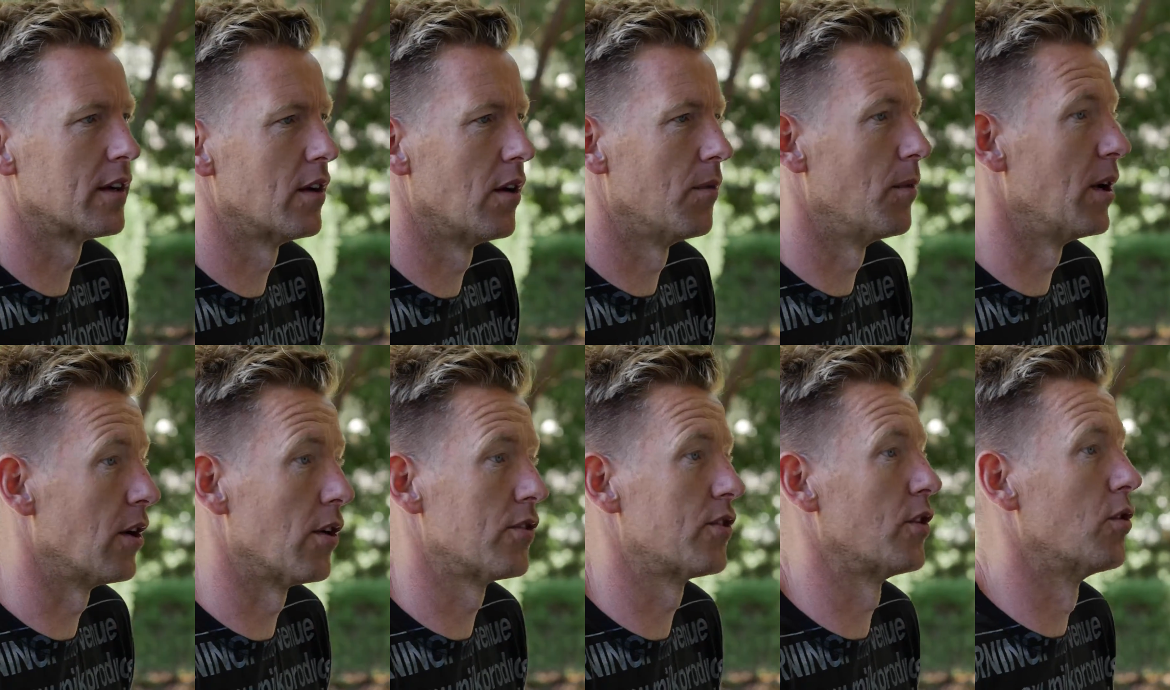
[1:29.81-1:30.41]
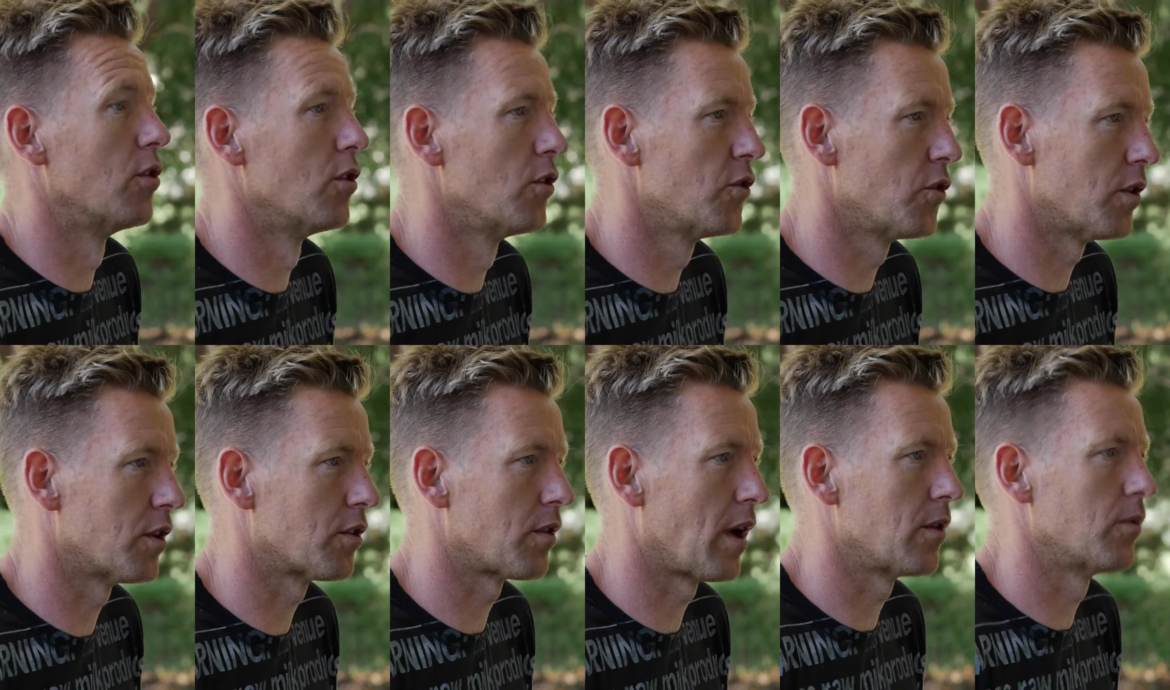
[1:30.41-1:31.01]
I mean, they're all
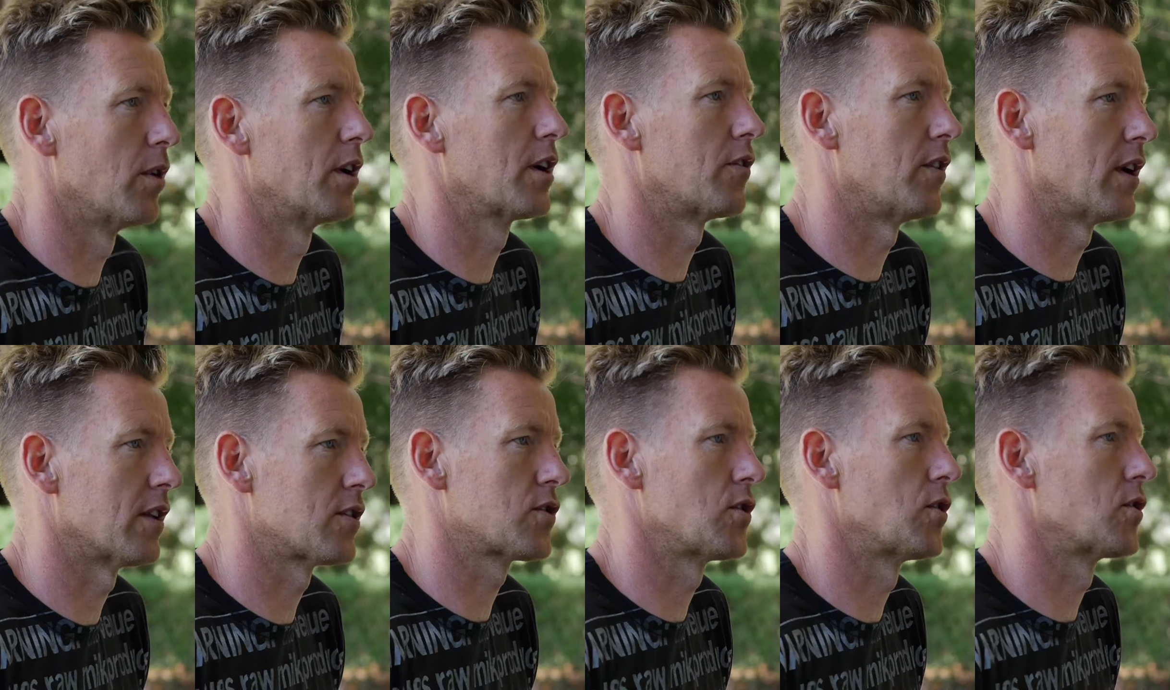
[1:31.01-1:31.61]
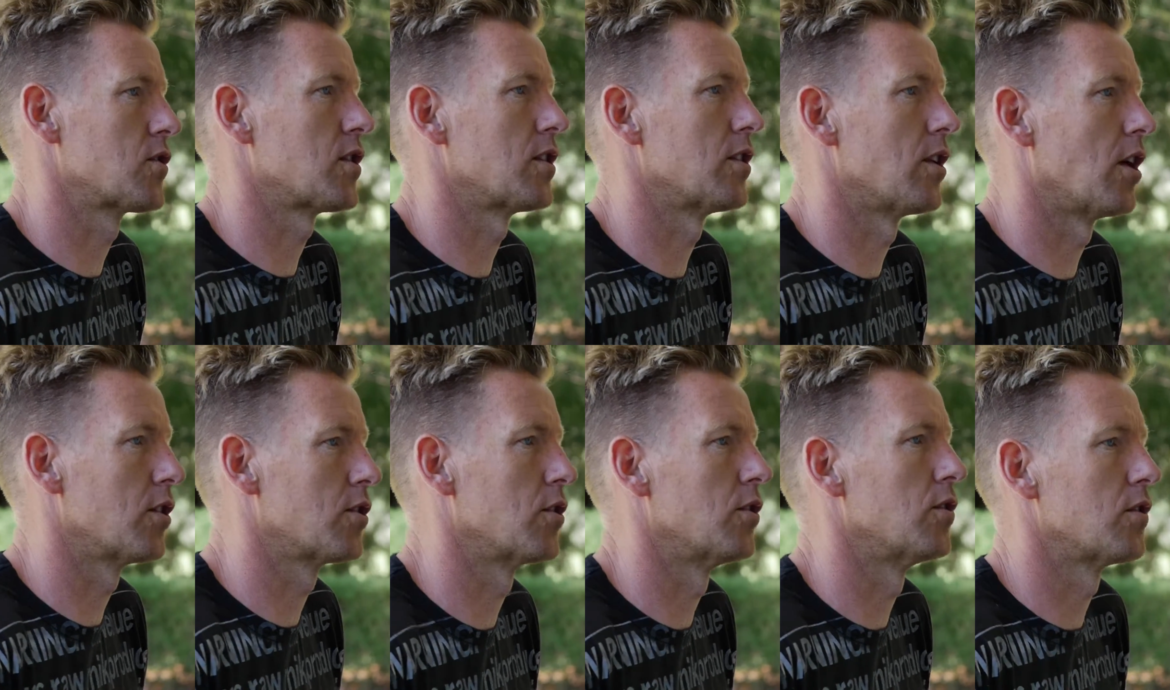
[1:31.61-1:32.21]
doing great work around sourcing
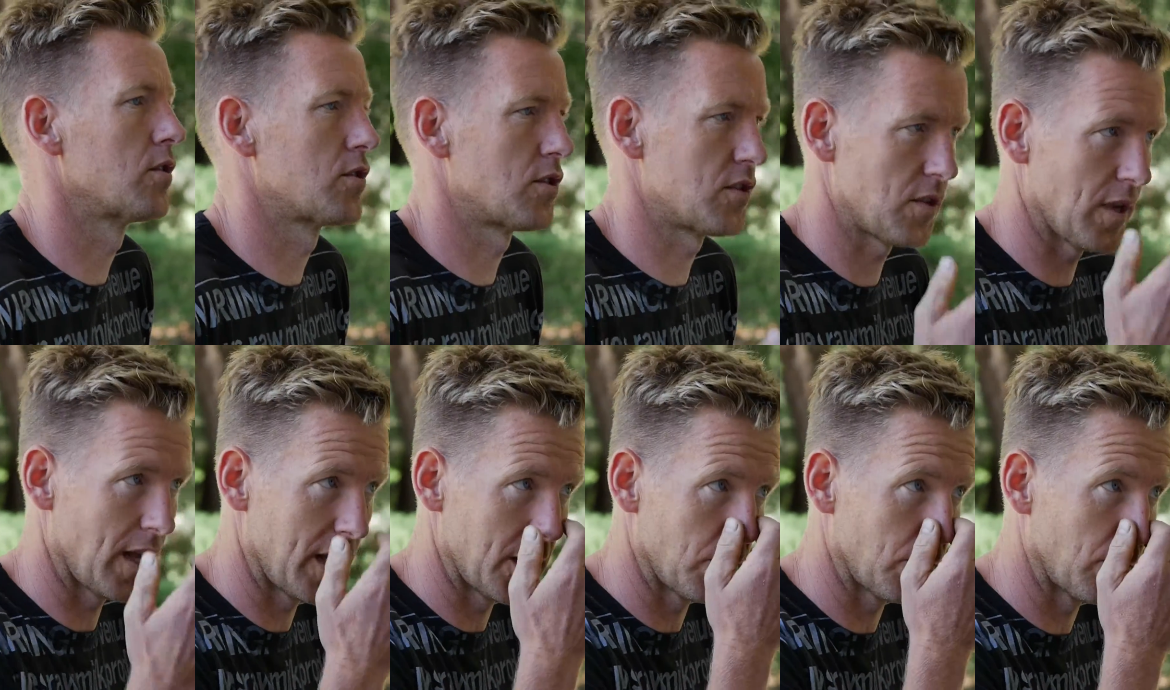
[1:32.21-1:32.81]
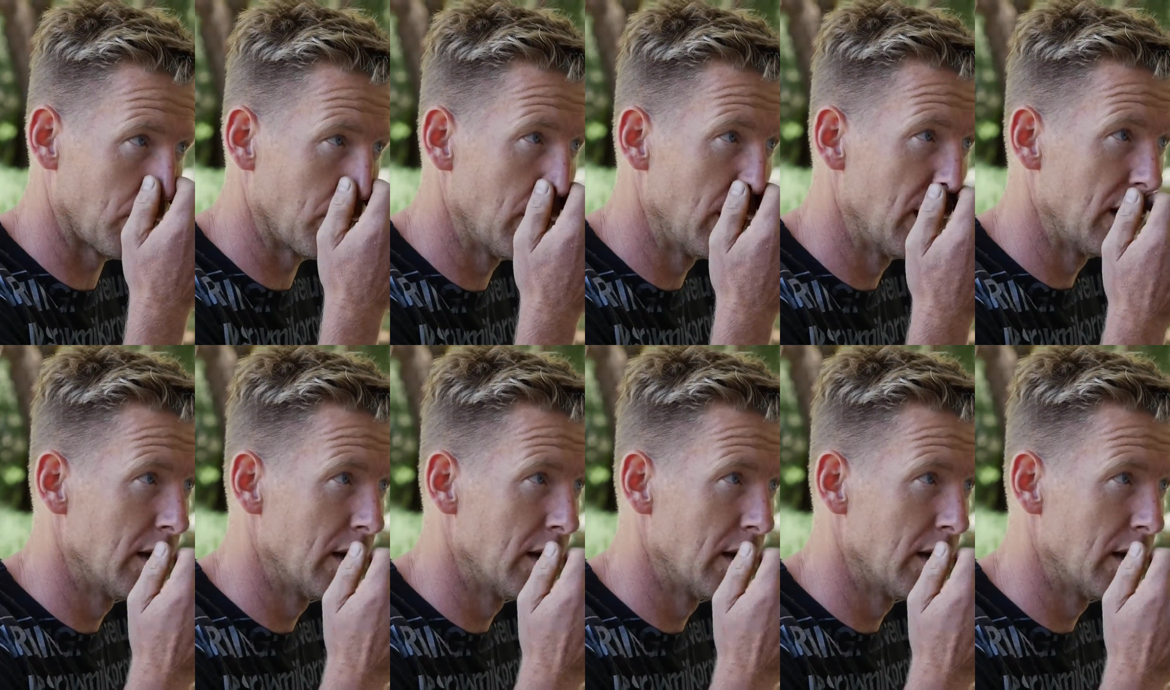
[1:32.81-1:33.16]
local, sustainable.